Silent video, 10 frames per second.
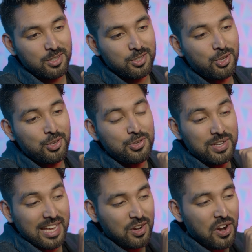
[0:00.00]
so
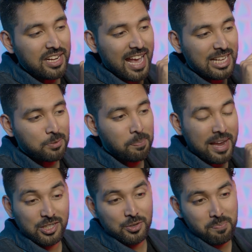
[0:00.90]
you cannot
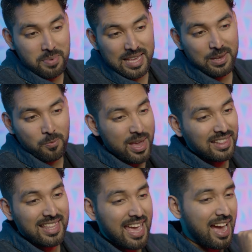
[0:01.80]
expect to be
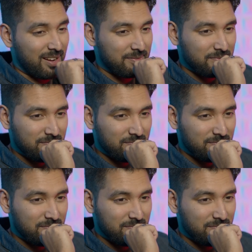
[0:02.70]
where they are.